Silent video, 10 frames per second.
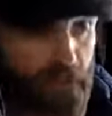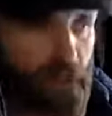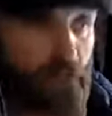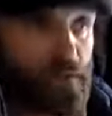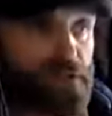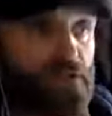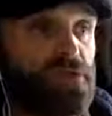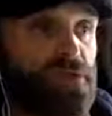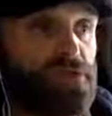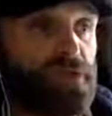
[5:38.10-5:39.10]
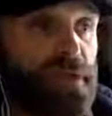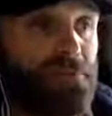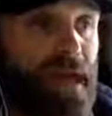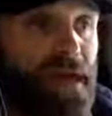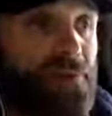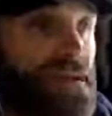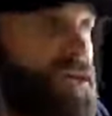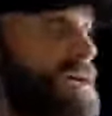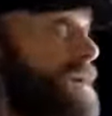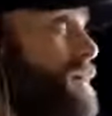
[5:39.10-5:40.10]
like when two children say,
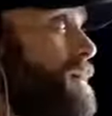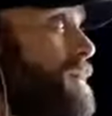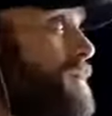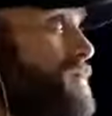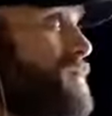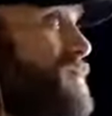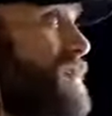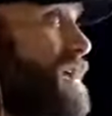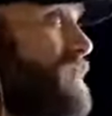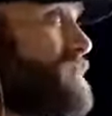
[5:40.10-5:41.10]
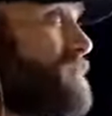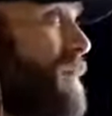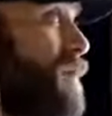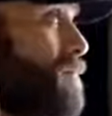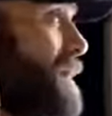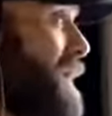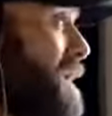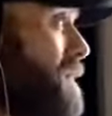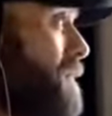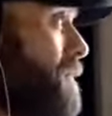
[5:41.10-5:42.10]
Mommy, she said this about me.